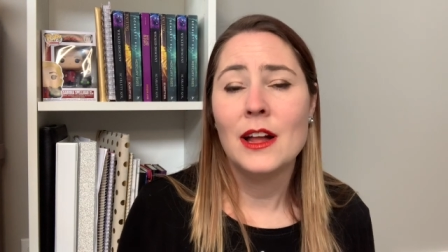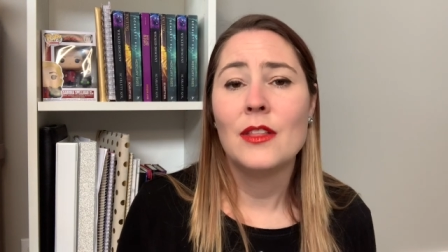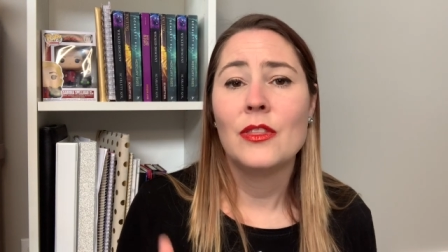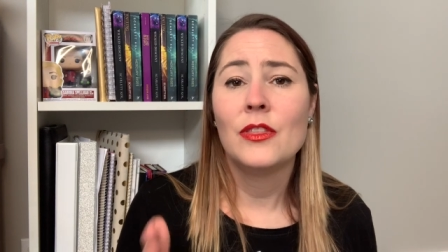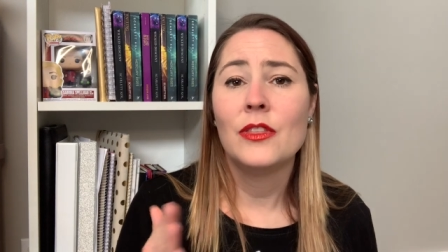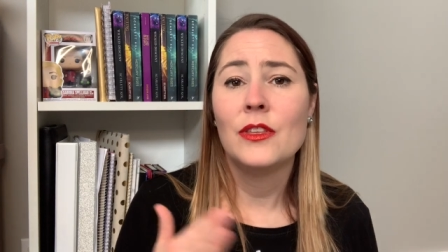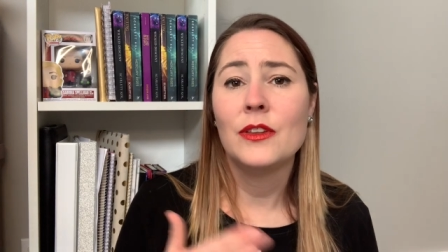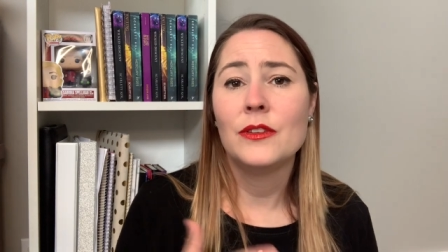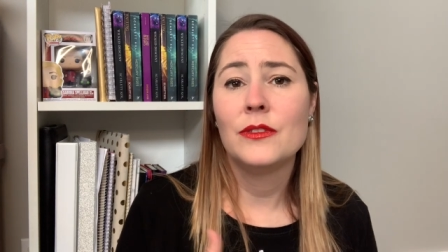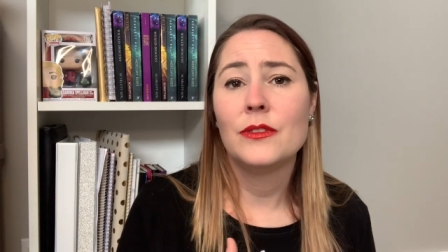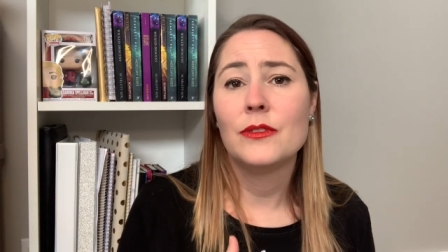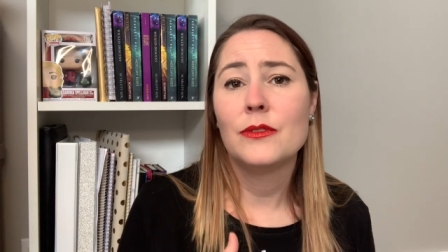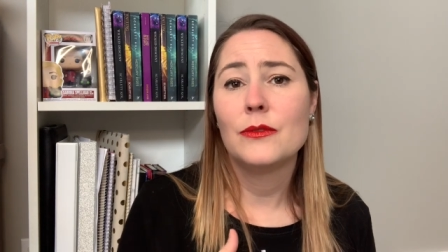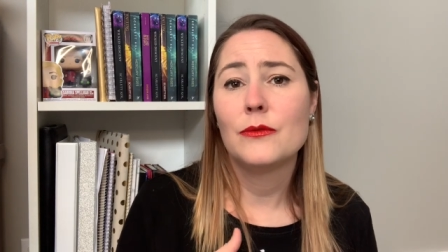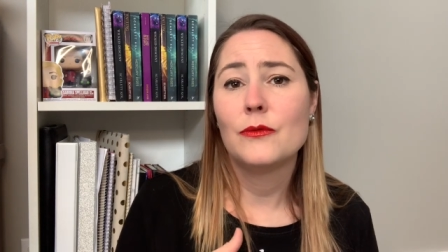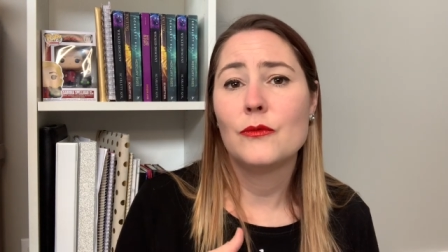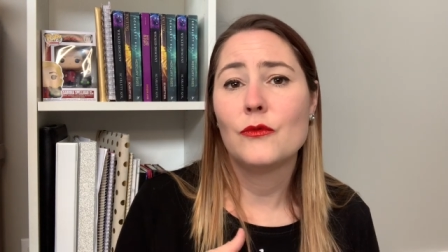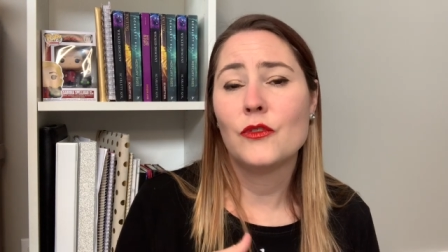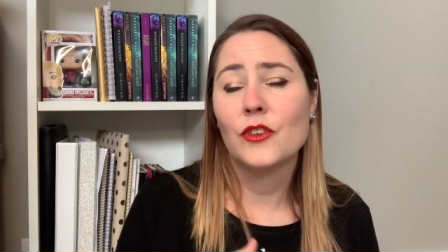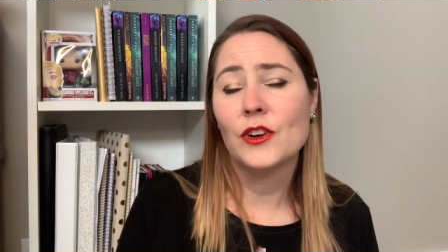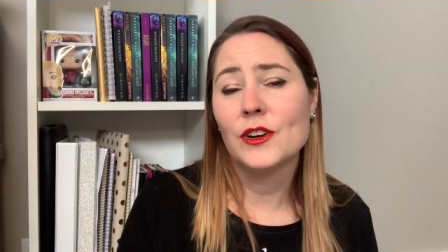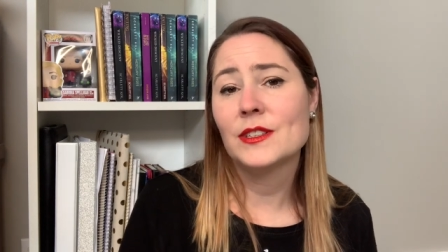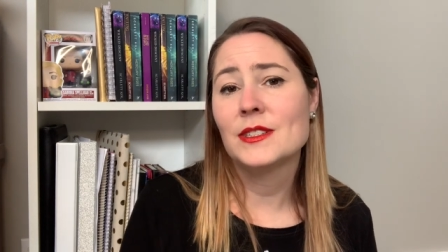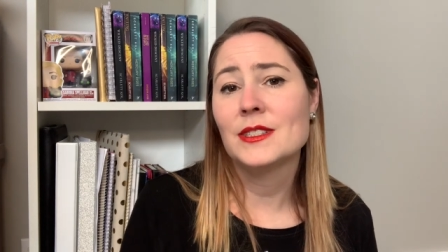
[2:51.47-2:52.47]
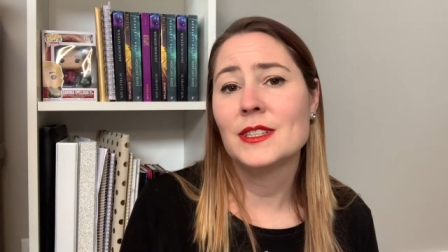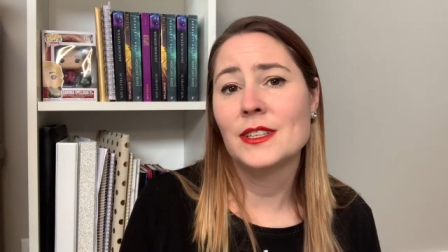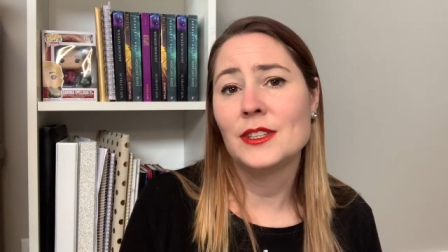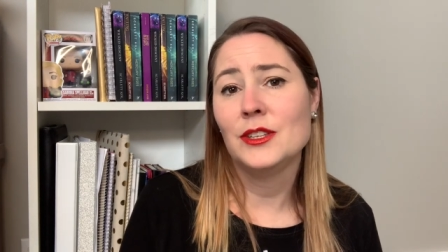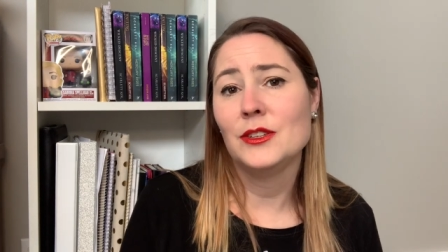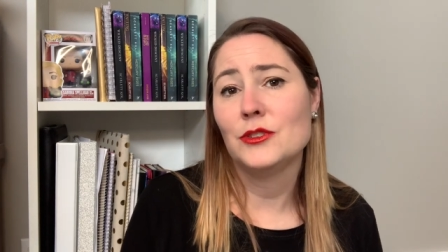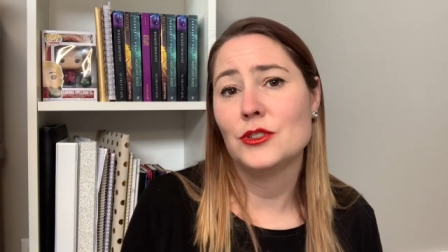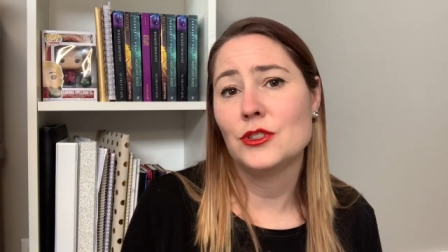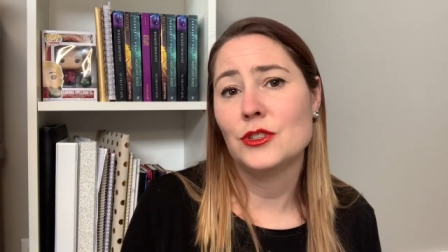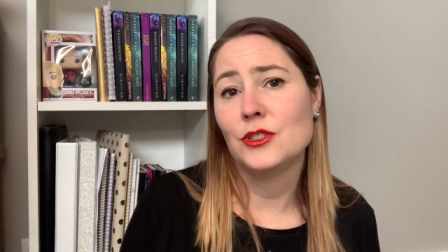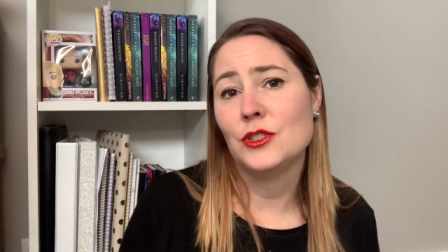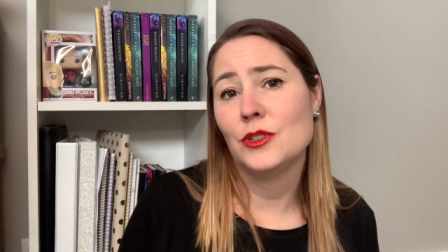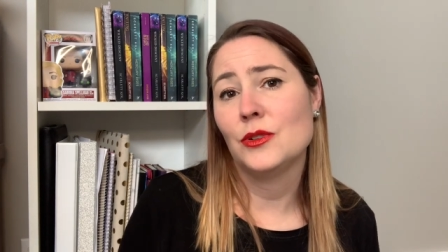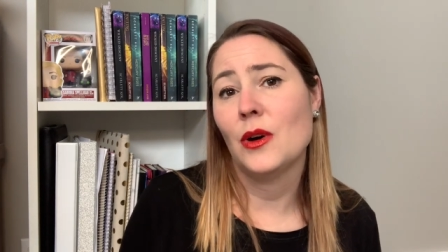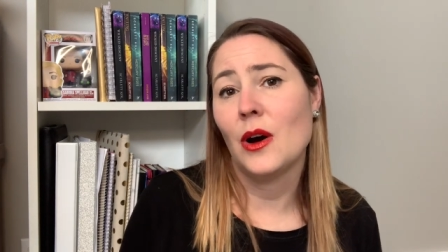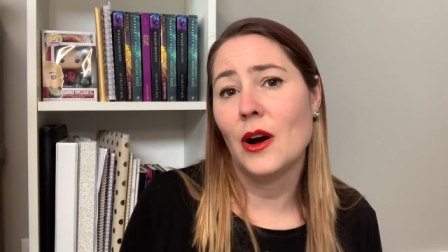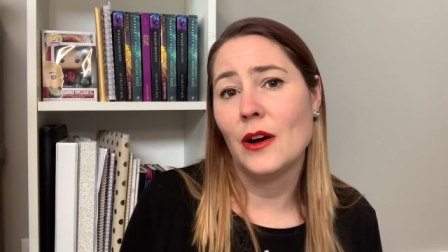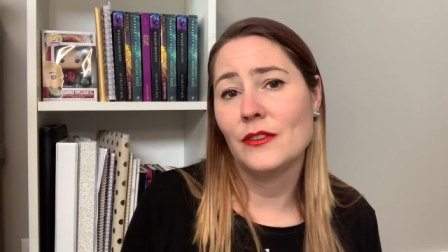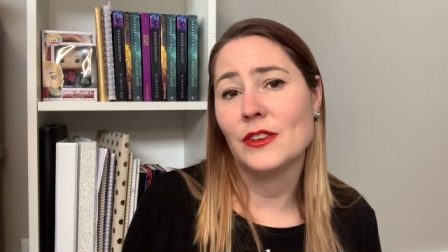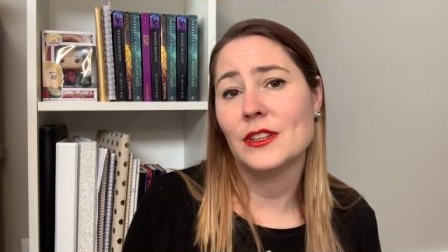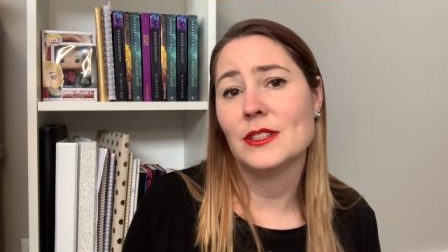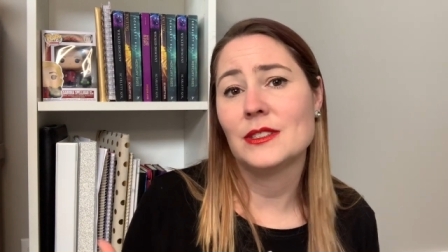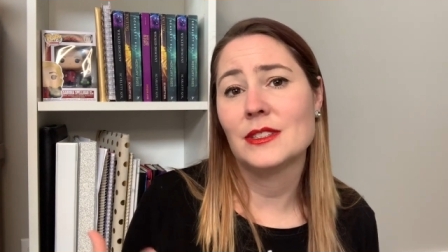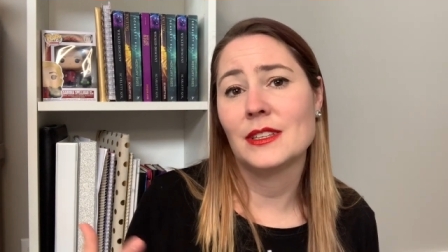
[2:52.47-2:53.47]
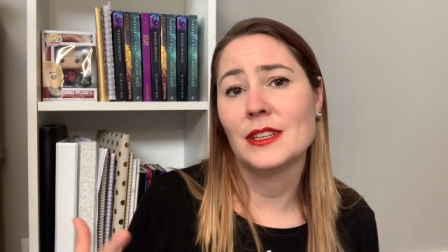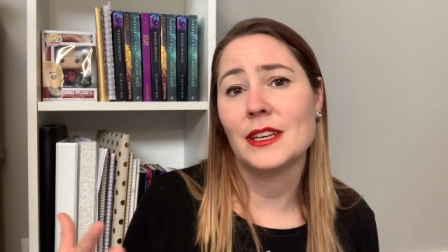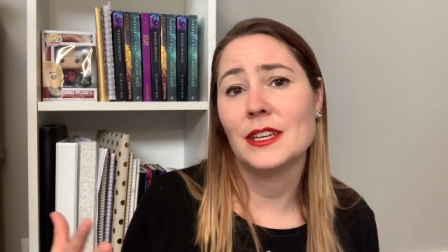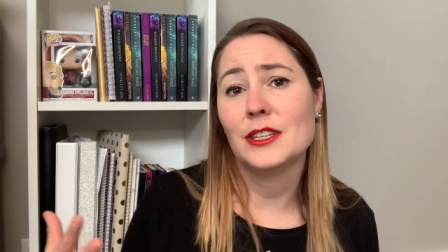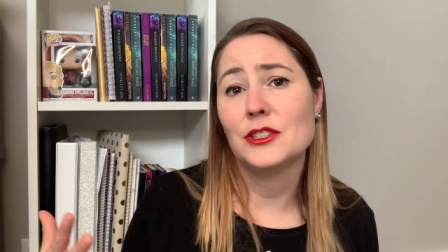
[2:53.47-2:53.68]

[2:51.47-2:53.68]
The first thing you should do, obviously,